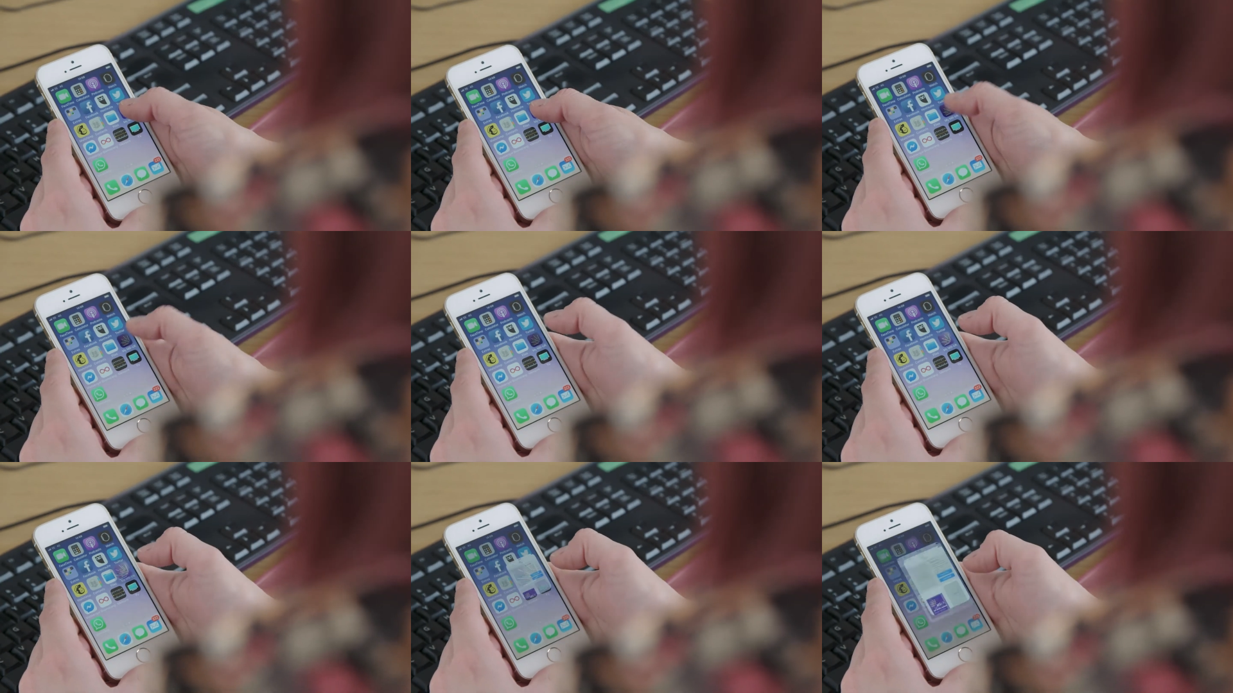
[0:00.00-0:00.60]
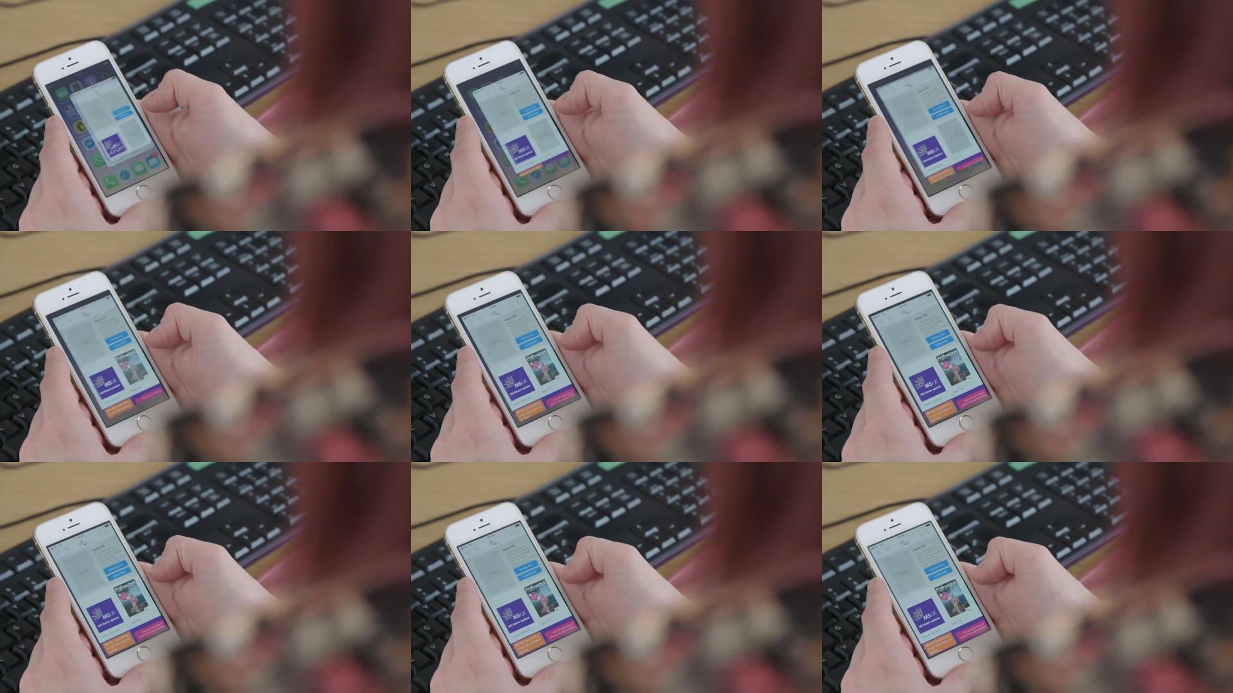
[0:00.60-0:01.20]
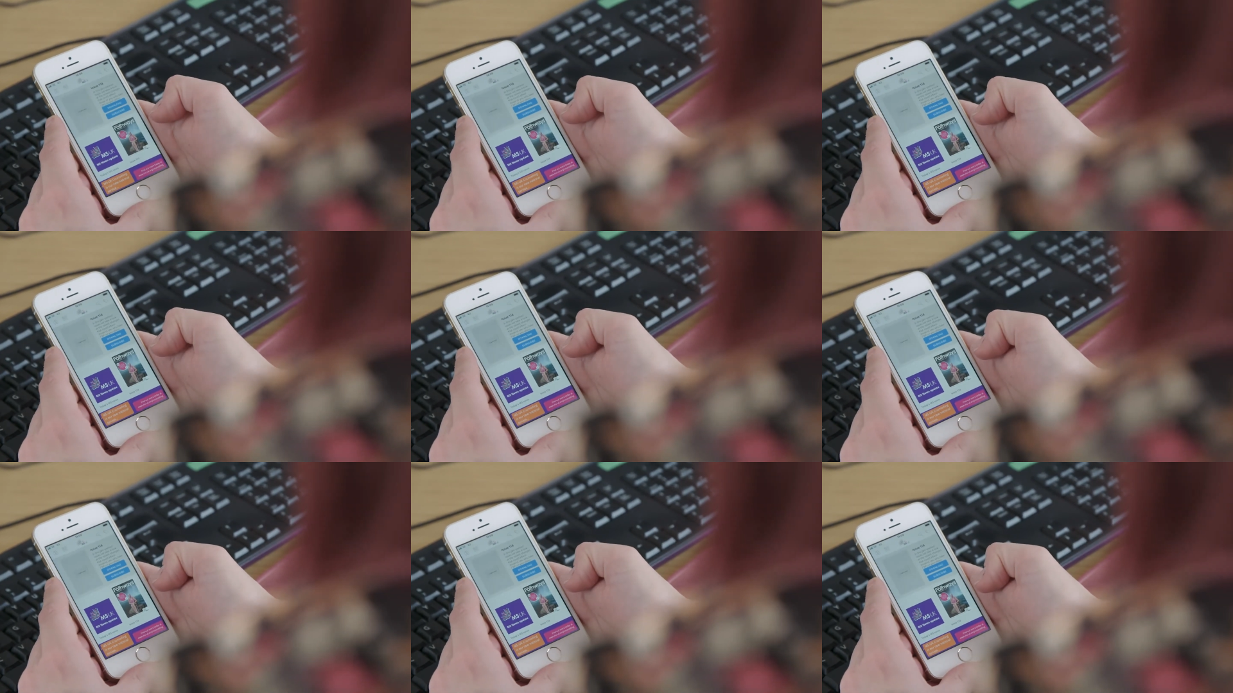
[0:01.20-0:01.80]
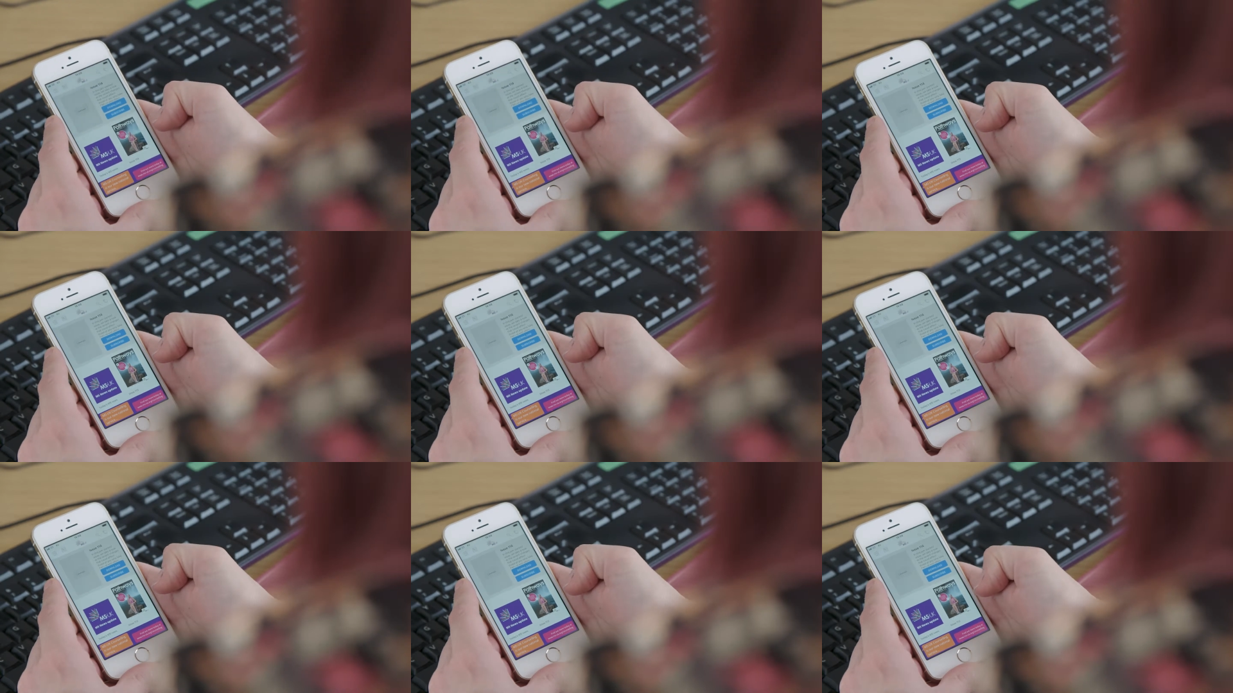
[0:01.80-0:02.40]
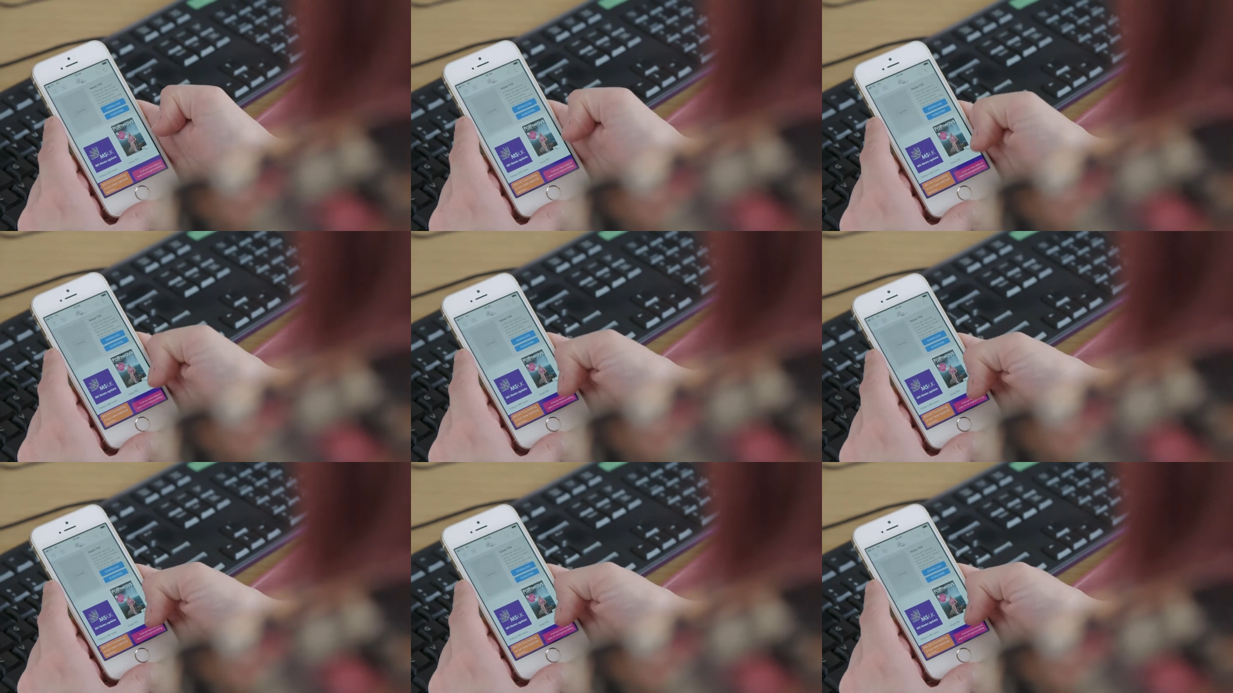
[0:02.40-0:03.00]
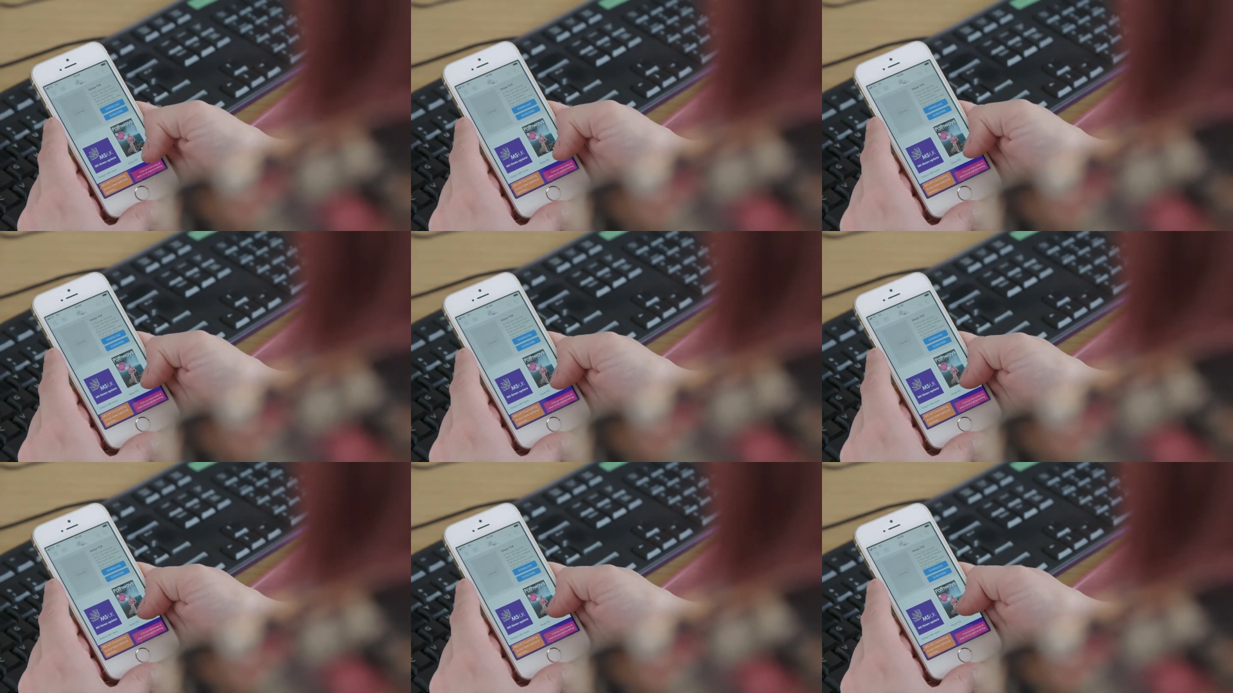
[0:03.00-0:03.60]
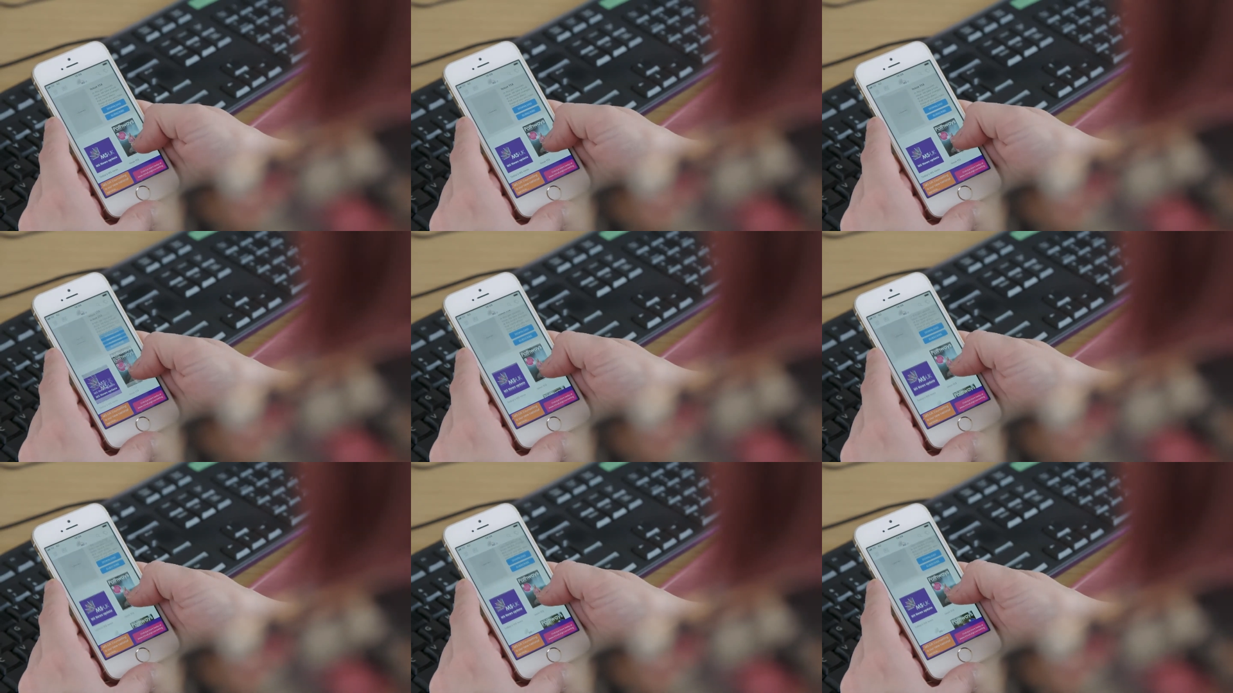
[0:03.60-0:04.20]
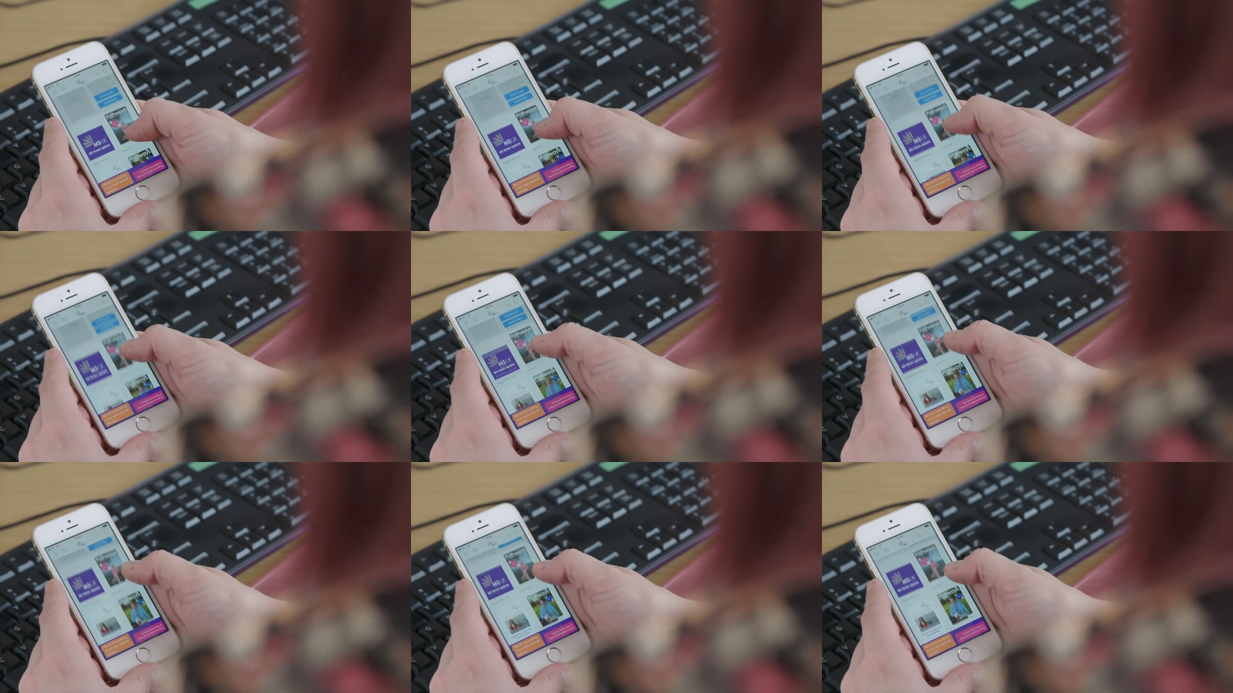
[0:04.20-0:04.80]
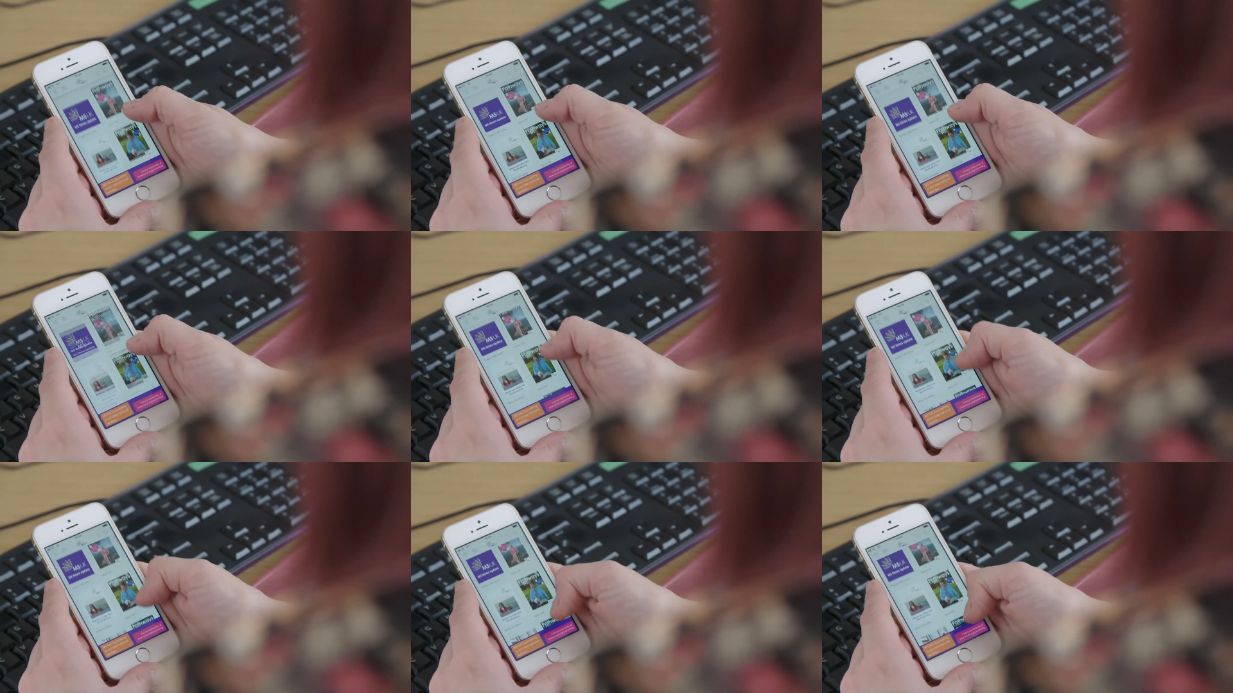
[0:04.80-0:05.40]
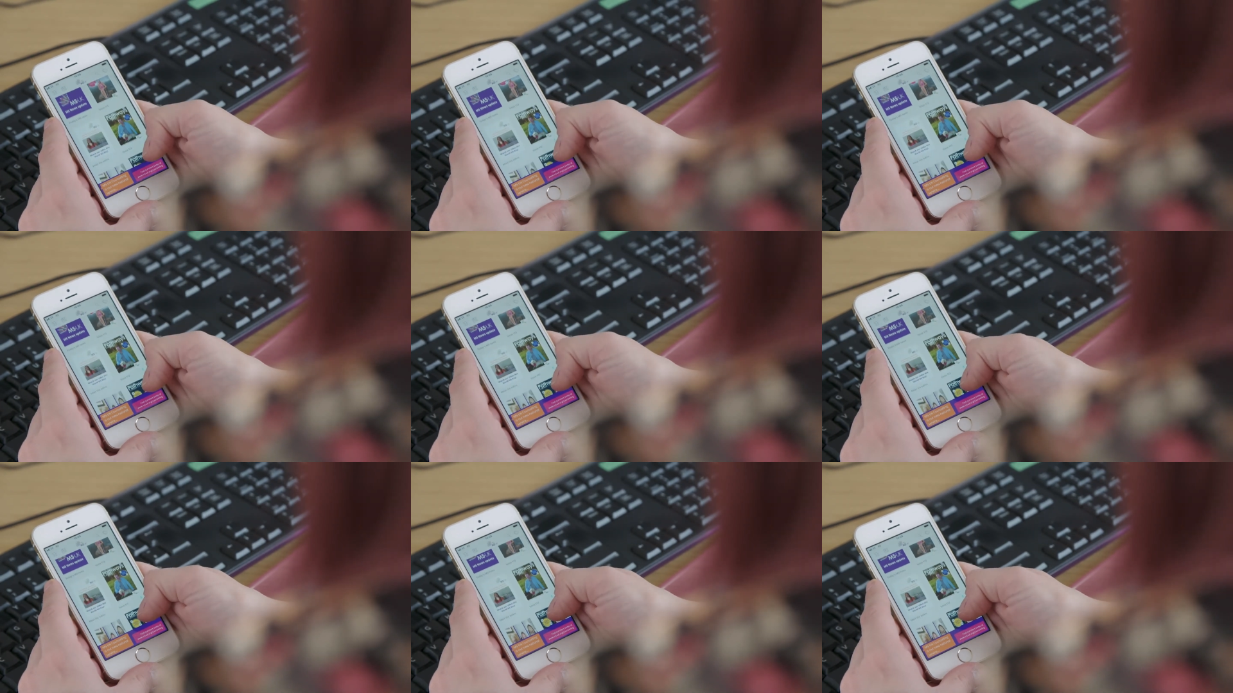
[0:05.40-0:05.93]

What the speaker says: (no speaker visible)